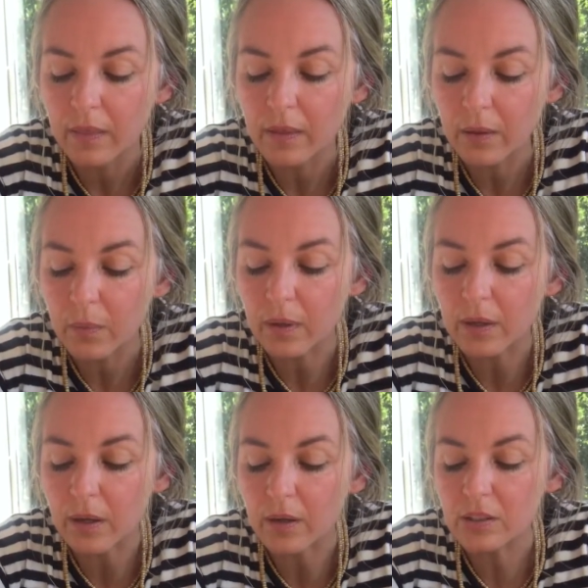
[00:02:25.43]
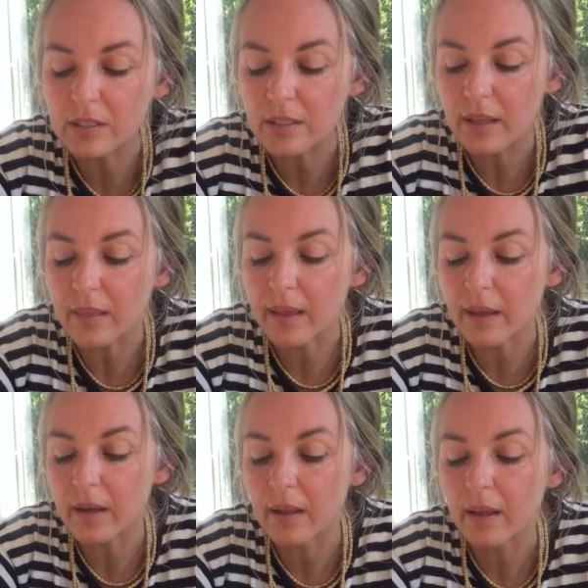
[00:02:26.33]
There we go, just like
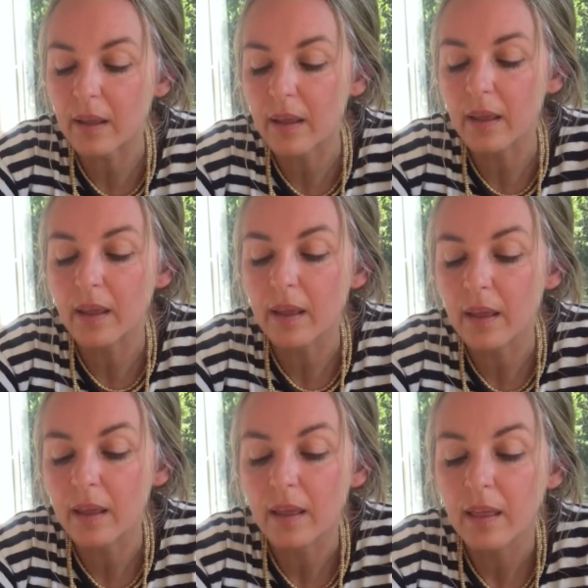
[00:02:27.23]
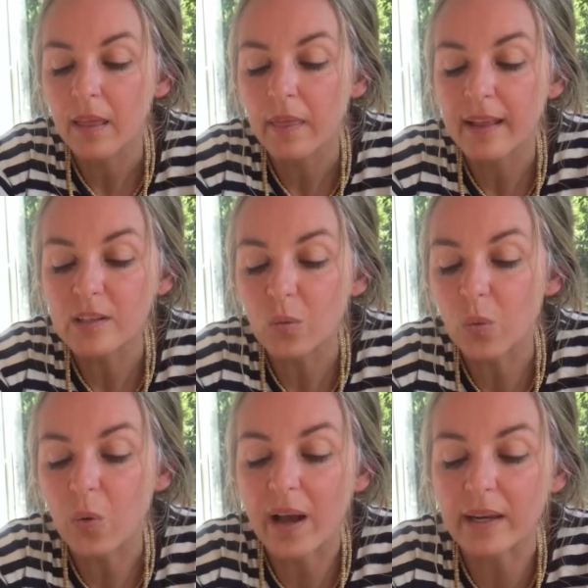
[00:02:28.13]
that. That's
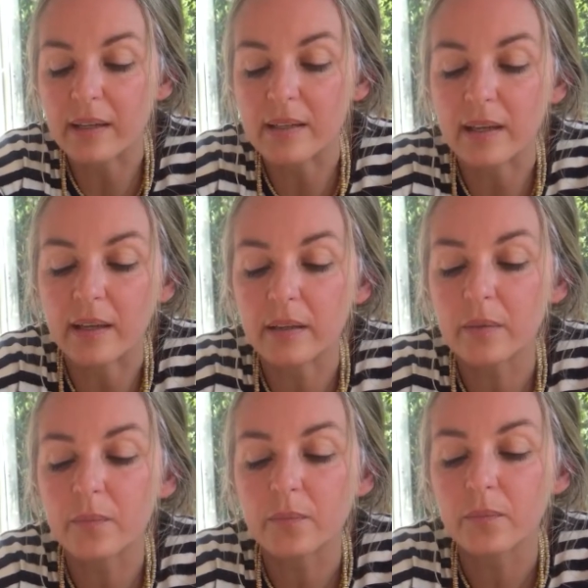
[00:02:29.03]
one done.